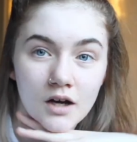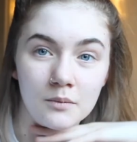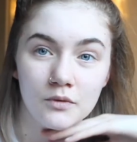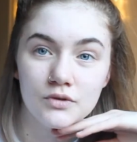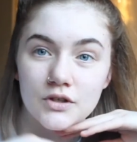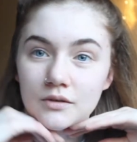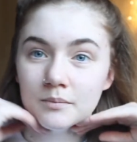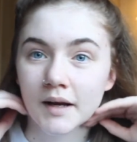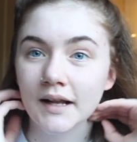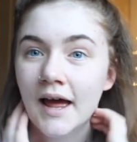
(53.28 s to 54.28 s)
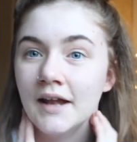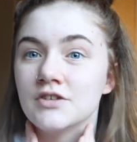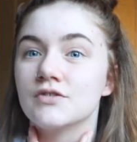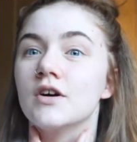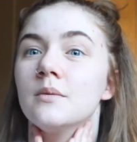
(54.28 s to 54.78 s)
also, my
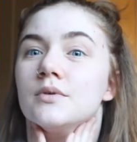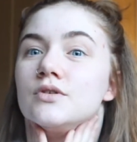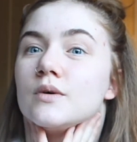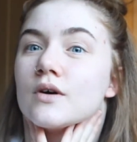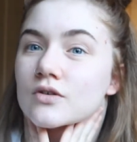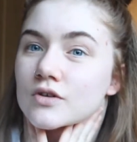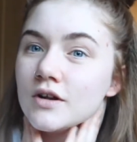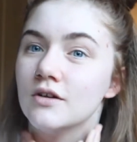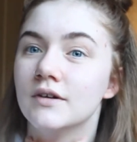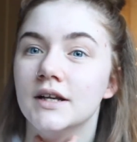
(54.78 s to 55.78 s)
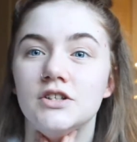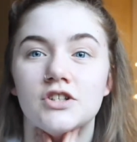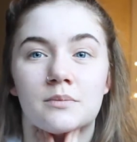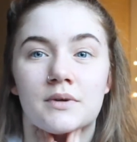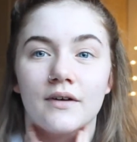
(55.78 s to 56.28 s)
glands are up as well, so I look really
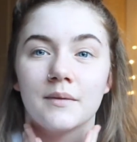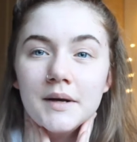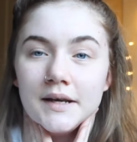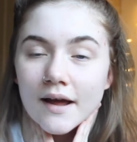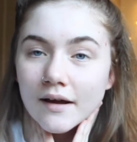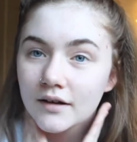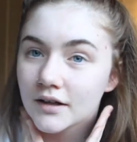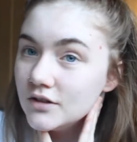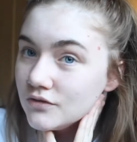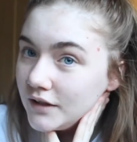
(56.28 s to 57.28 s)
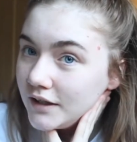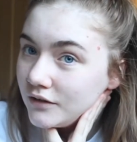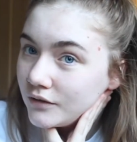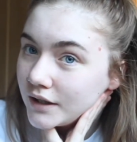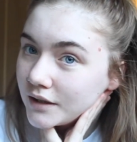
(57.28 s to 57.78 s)
chubby around my neck and it's really
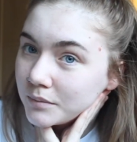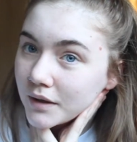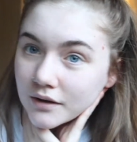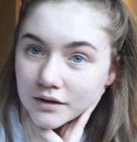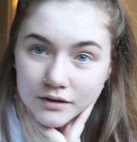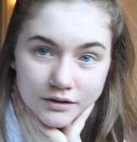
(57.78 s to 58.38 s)
annoying, but